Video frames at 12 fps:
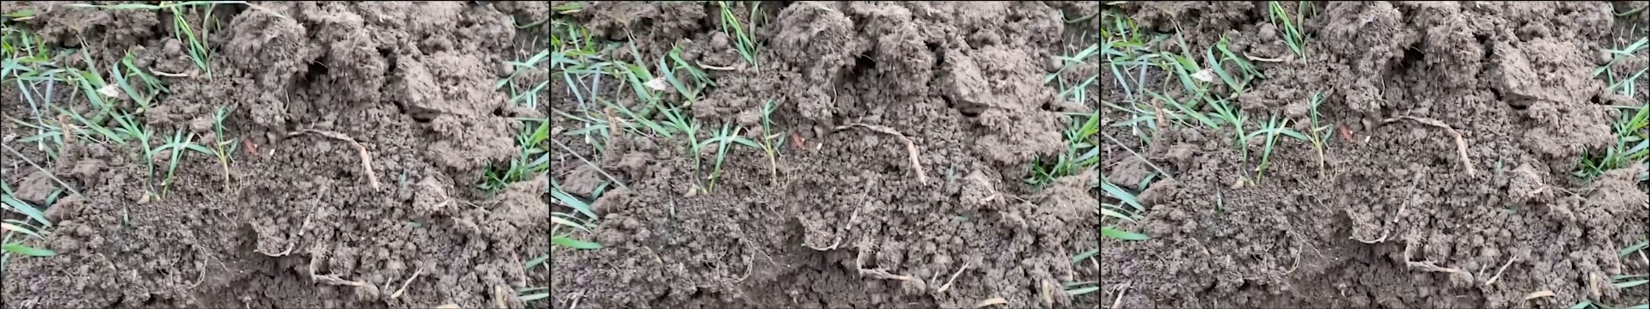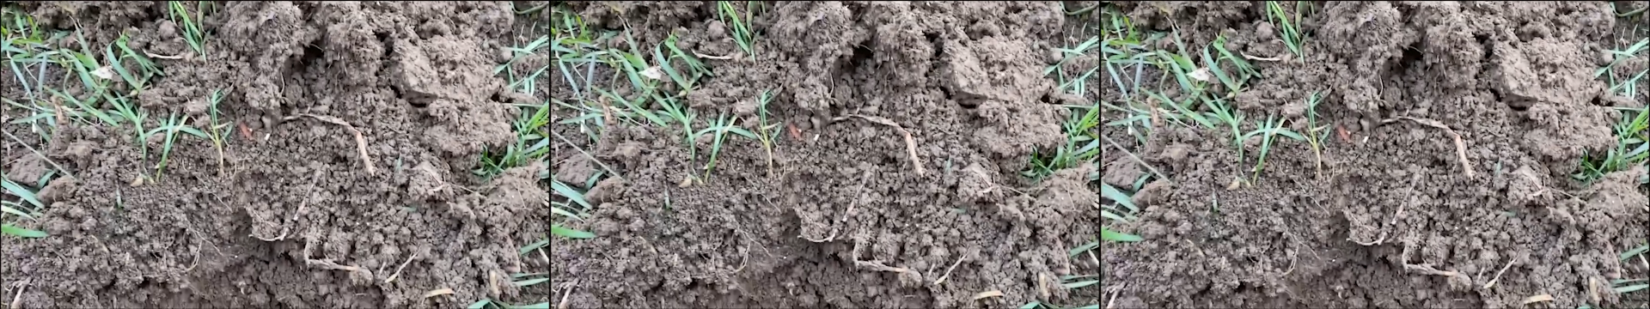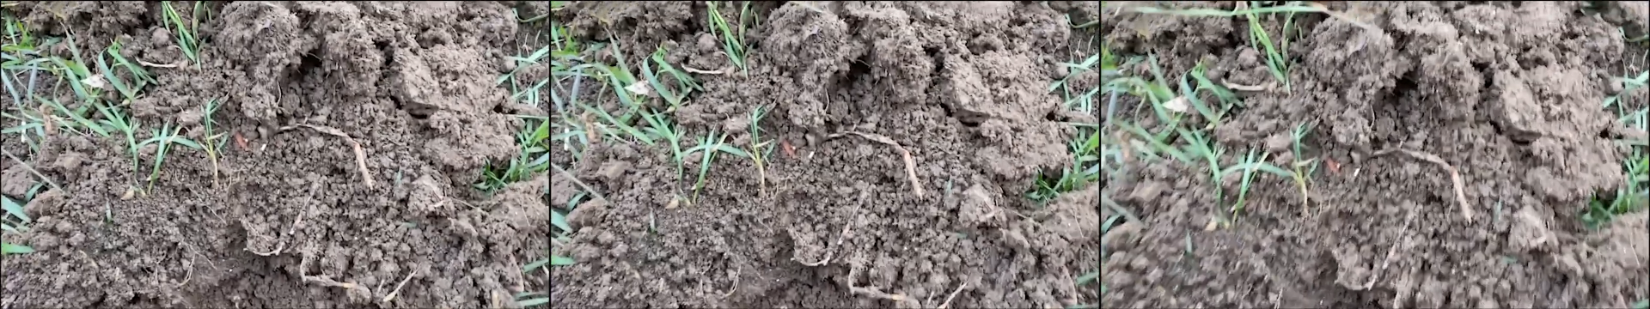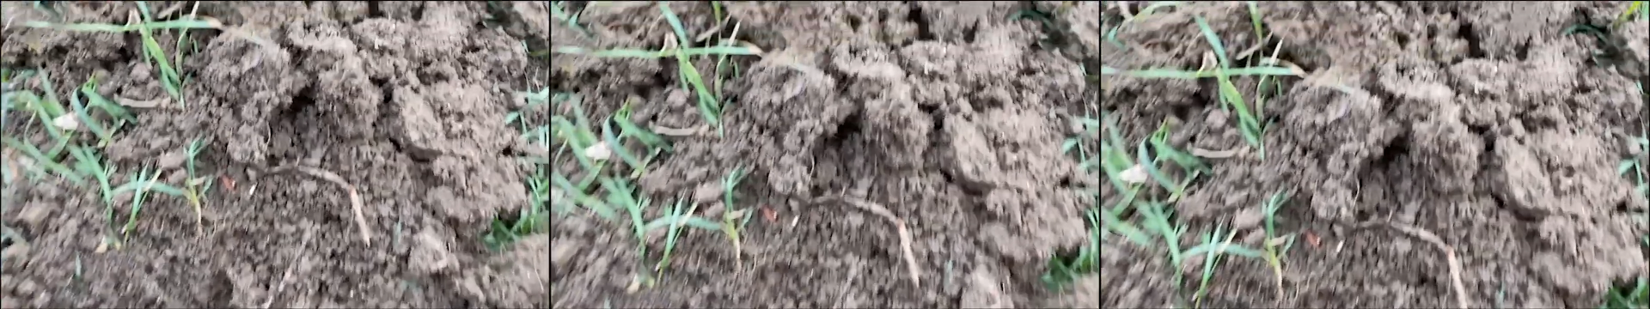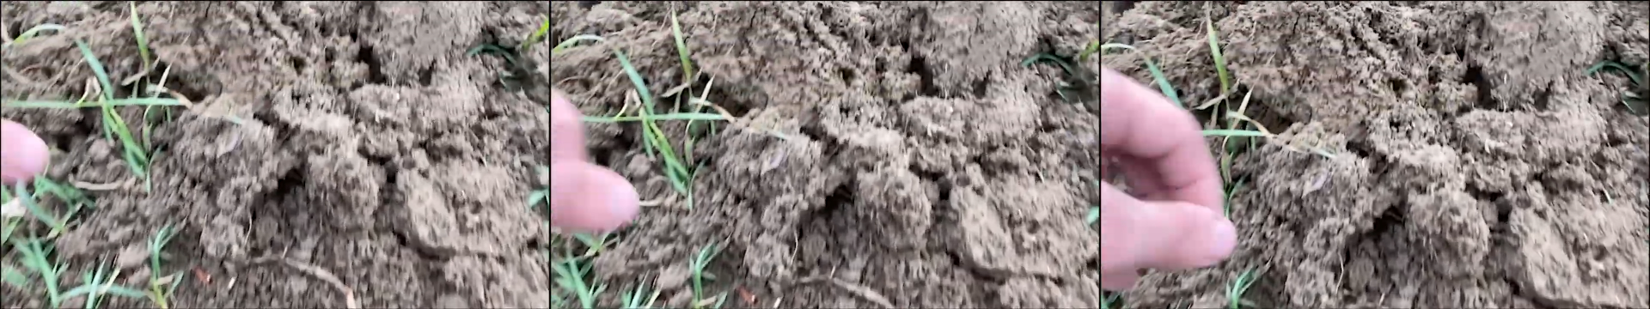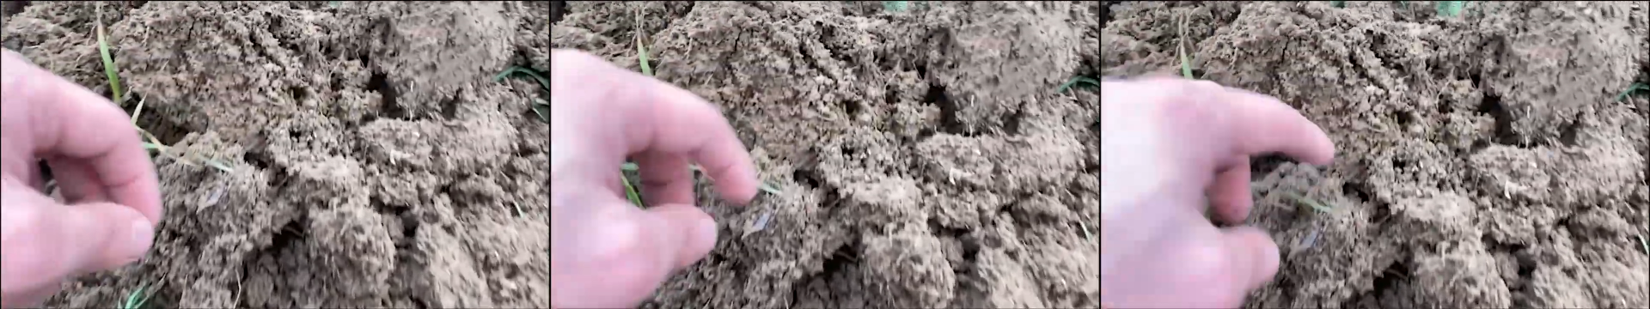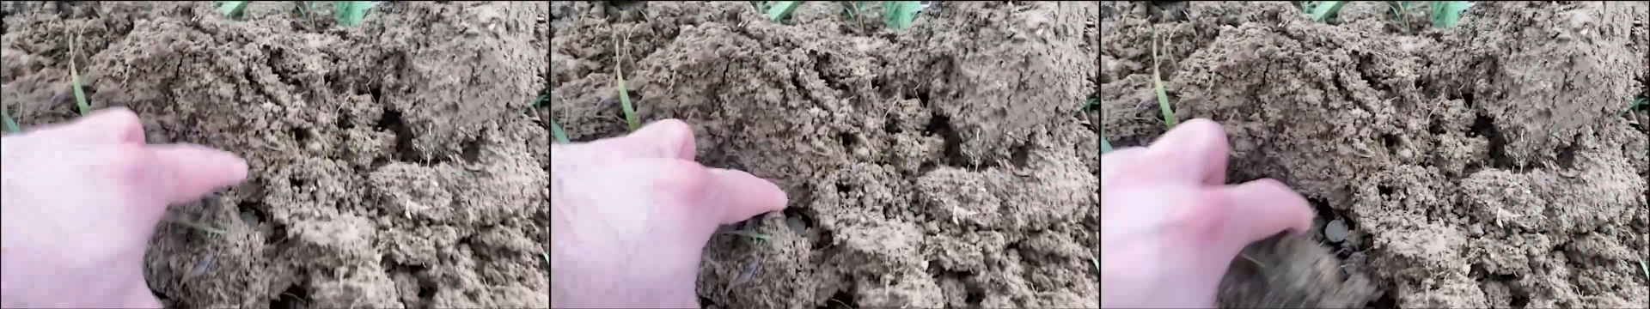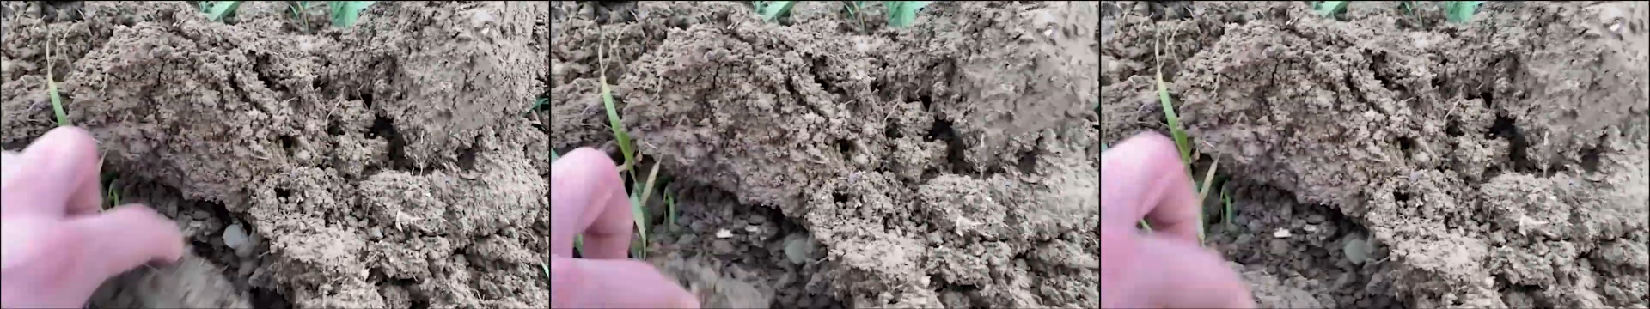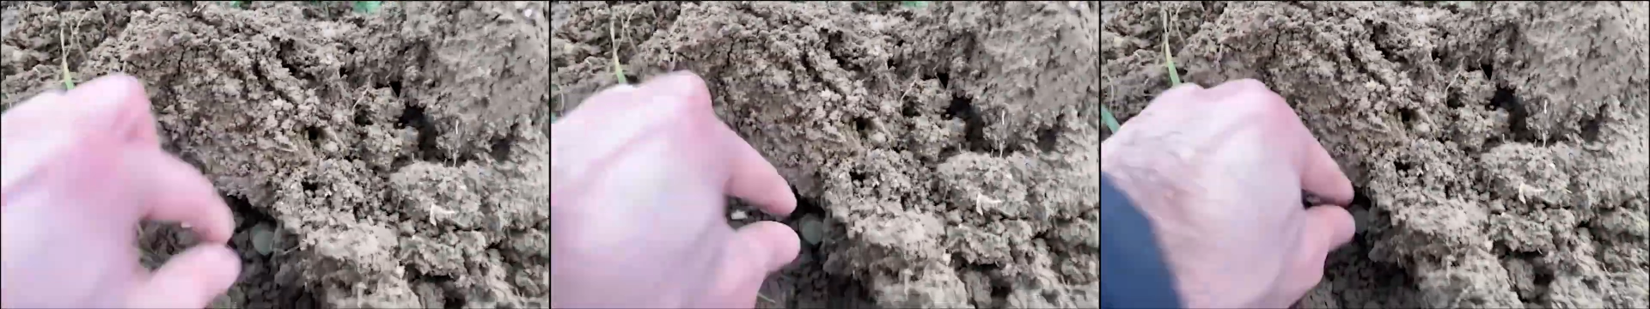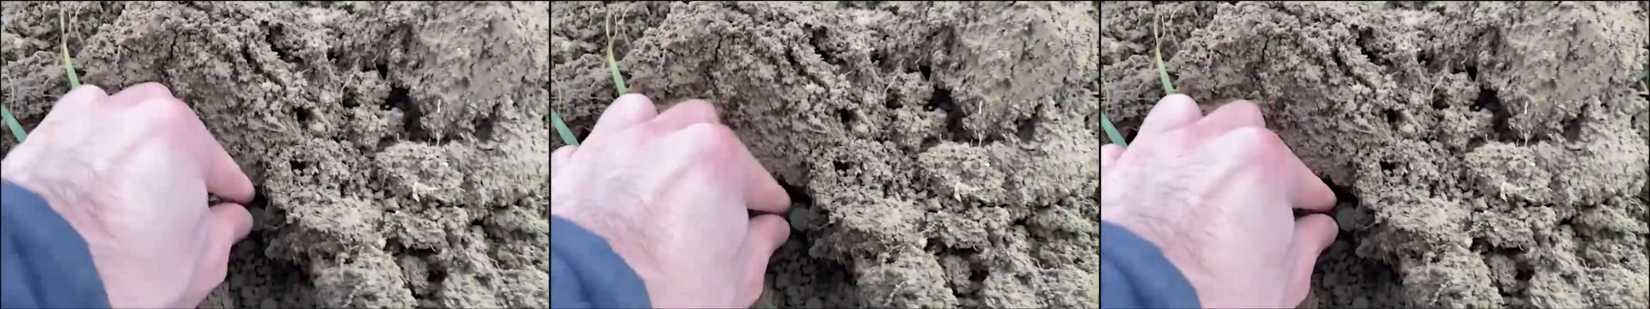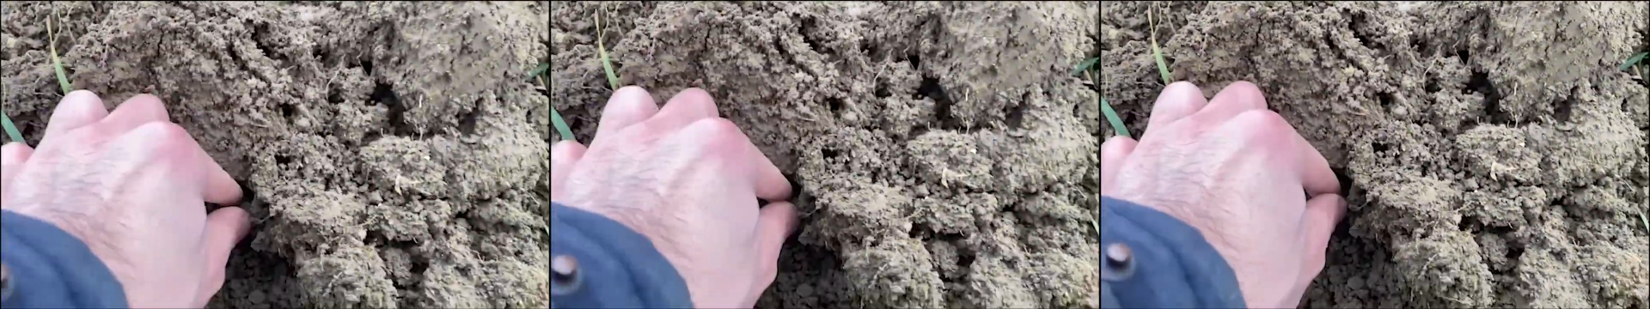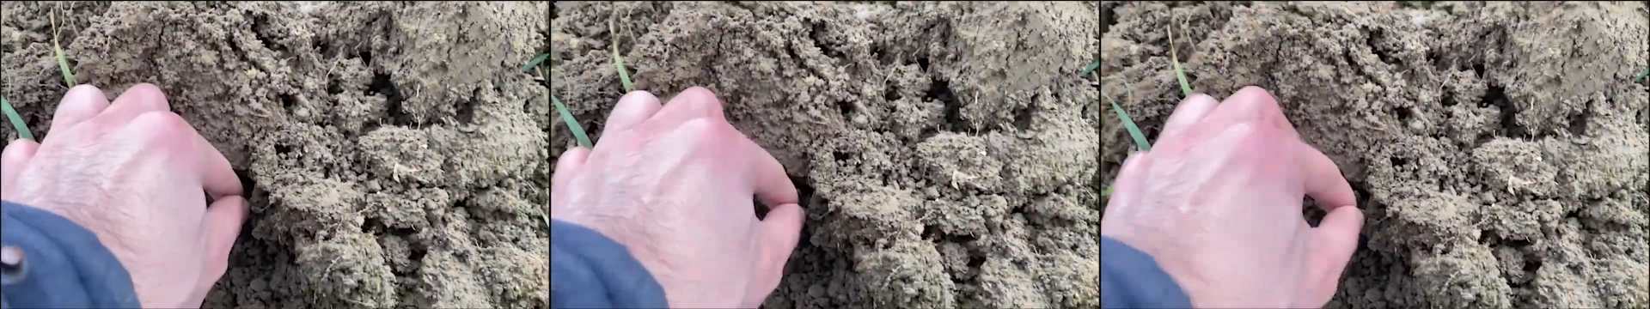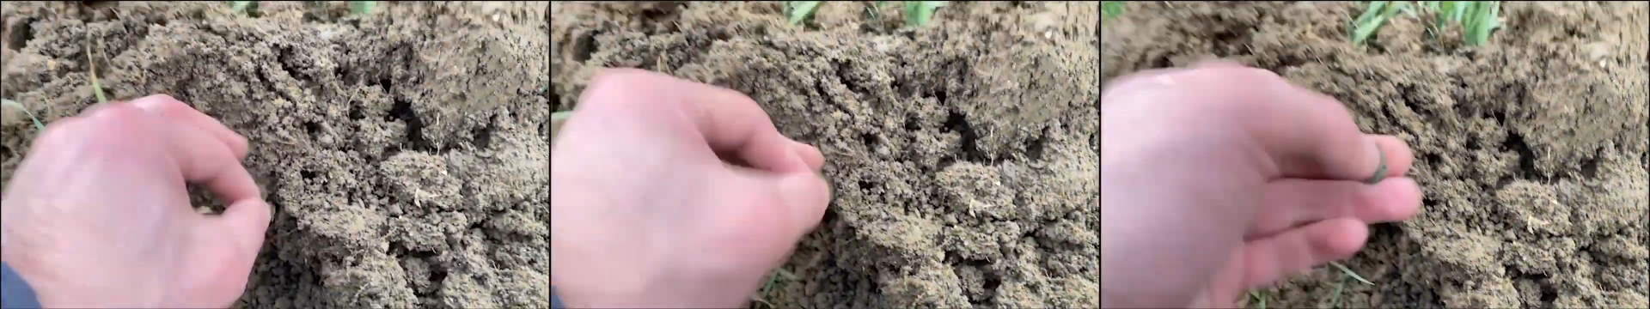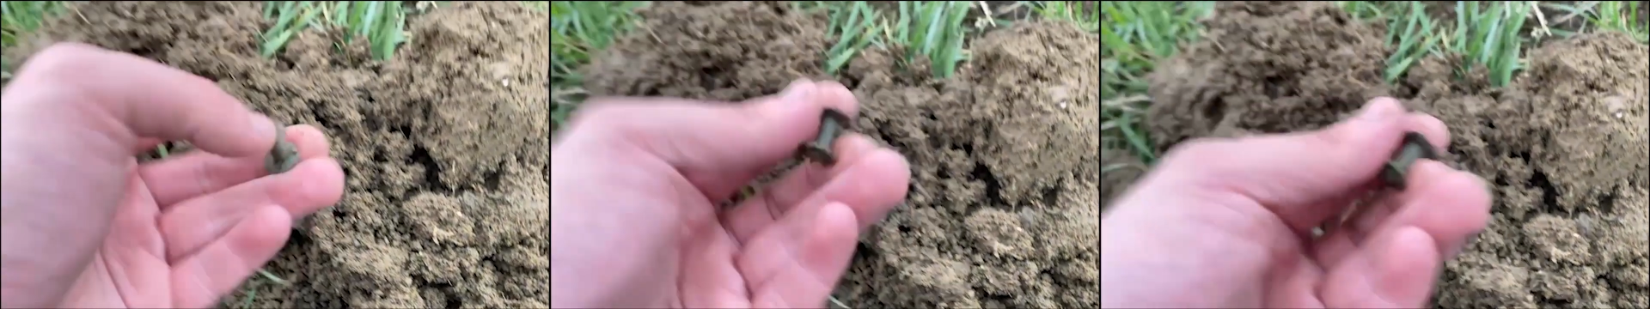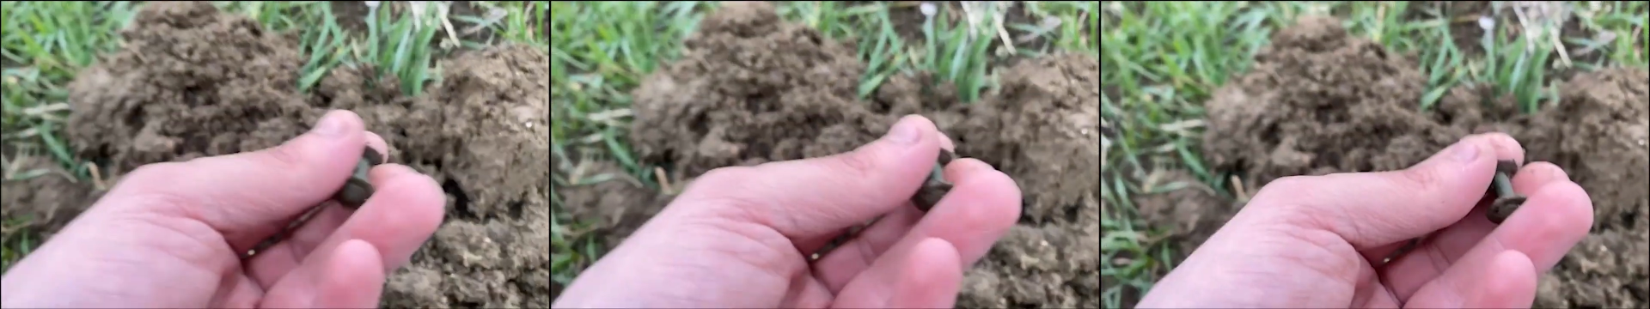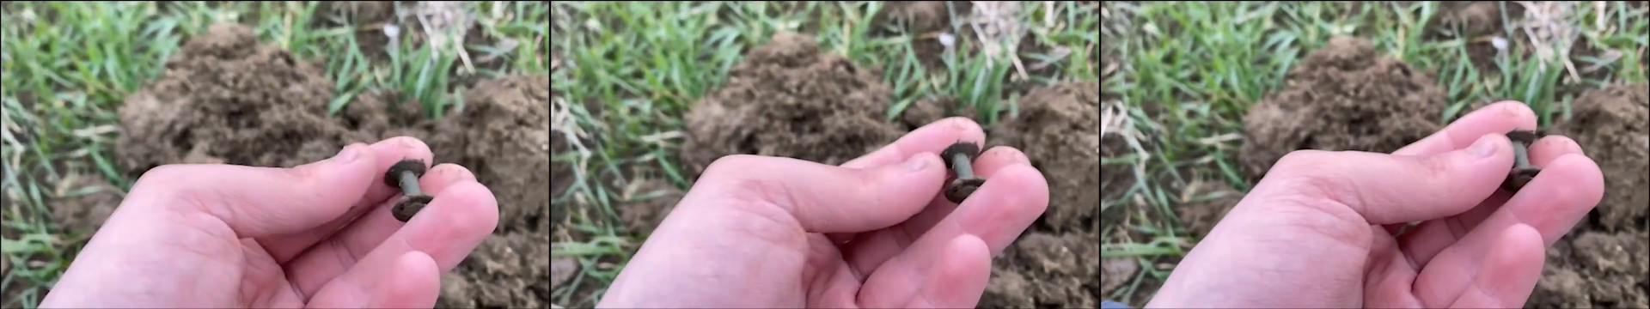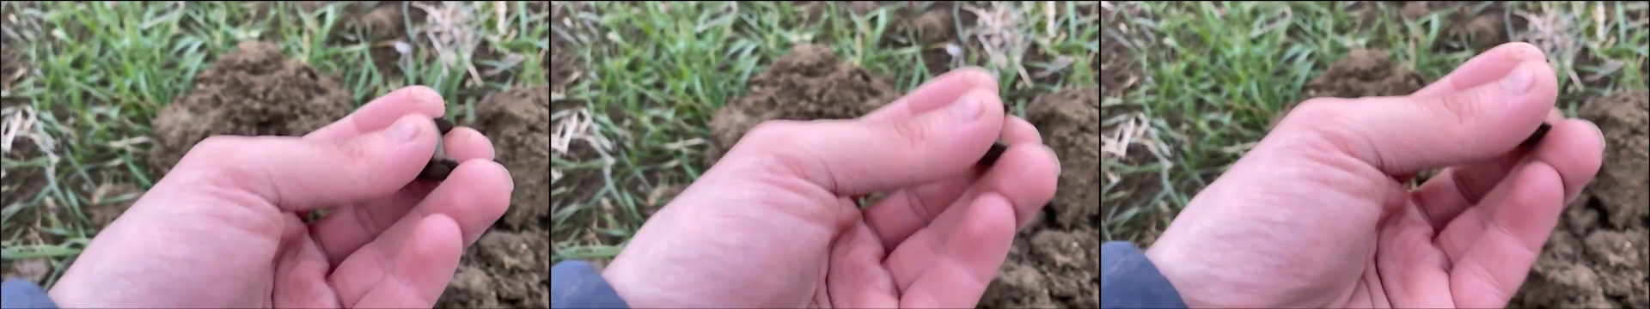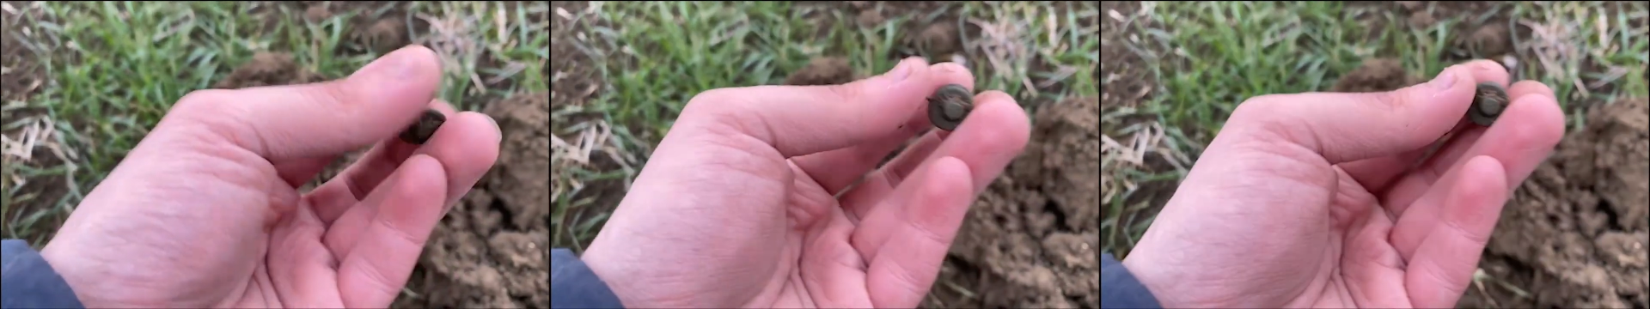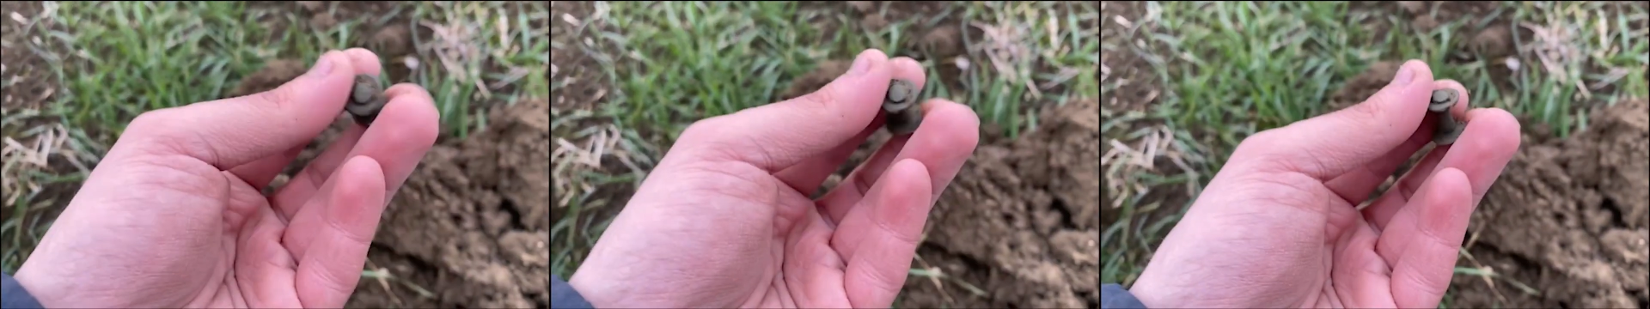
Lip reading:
Nobody's mouth can be seen.